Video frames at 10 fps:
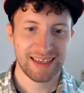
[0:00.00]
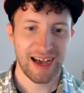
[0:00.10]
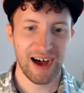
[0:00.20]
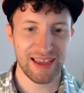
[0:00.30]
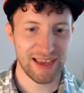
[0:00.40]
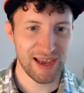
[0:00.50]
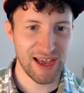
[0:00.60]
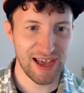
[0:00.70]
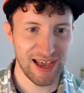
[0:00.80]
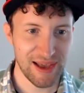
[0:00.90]
I
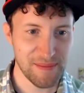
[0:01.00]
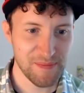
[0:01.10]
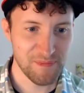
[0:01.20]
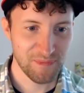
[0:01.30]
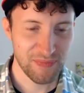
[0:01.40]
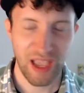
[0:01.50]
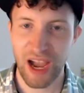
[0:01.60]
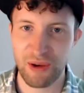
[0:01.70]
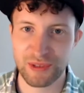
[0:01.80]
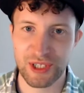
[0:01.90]

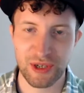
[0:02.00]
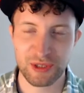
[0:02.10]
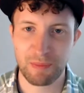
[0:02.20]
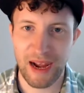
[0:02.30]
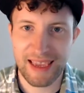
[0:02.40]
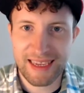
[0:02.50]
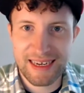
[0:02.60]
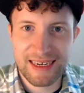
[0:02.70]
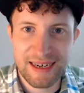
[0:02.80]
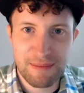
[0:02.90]
was
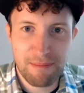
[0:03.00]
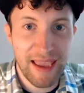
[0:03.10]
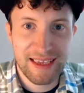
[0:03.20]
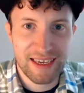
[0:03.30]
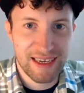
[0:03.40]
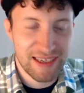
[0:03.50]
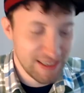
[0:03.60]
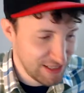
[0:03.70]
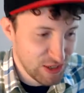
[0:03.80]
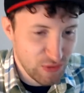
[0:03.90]
cosplaying
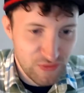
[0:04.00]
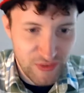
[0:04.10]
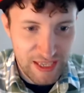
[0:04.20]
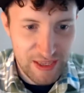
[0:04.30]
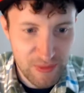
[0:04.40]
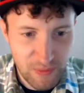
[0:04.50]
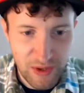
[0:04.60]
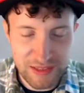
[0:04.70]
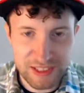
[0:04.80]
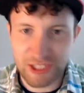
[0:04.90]
manga Luffy
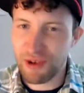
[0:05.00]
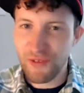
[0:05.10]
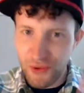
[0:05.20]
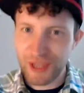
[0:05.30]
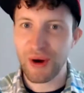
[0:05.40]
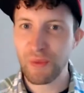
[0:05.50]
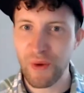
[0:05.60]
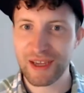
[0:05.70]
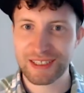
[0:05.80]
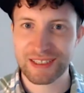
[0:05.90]
once, so I've already got
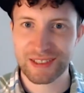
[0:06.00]
the